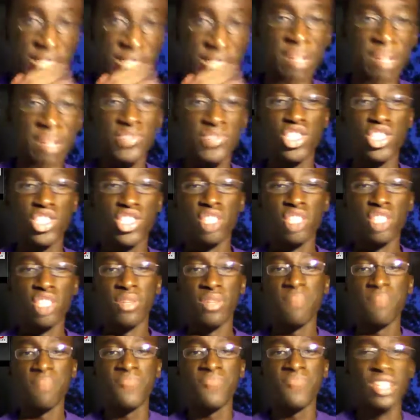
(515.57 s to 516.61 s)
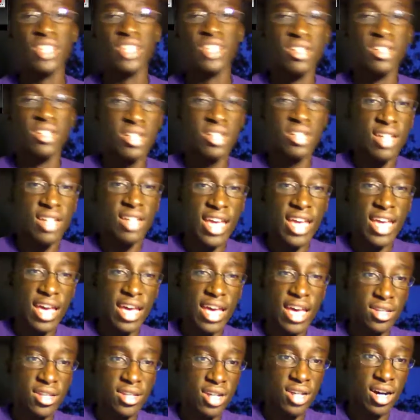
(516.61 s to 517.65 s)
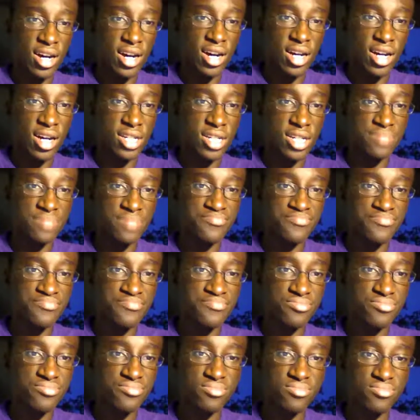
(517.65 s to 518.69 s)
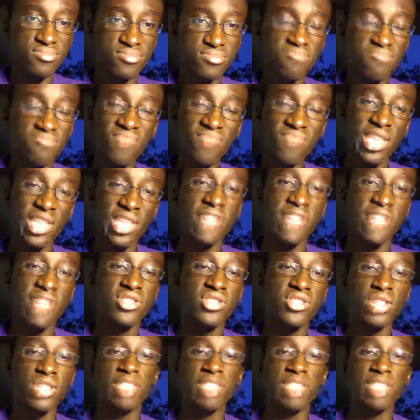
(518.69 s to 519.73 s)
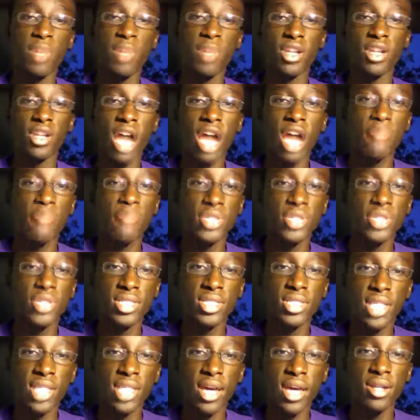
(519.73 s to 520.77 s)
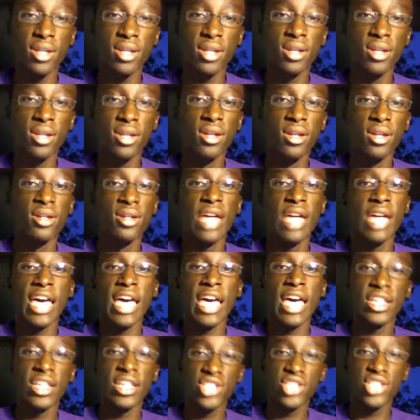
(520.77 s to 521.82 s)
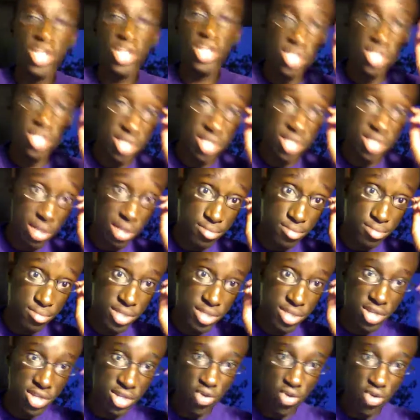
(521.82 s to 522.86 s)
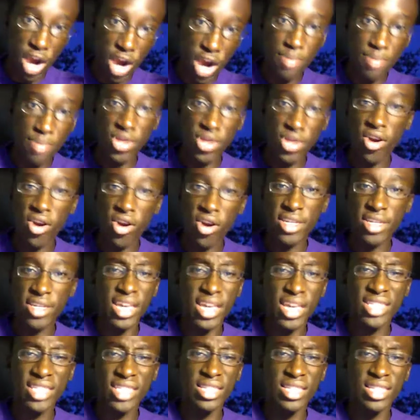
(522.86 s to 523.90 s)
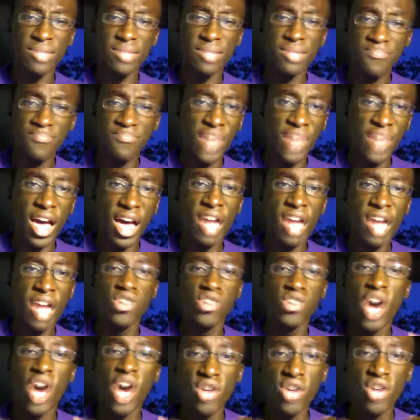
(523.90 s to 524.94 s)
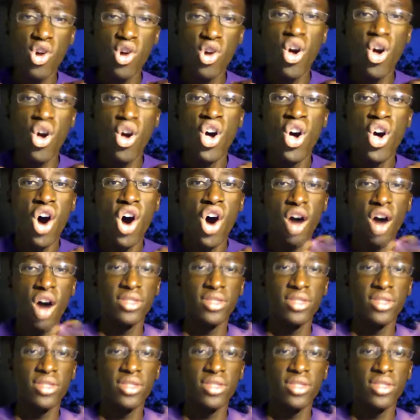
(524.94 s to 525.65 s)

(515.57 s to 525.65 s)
excuse me, and it gives you an expanded option set, and it changes some crap in there, I guess, and I don't know all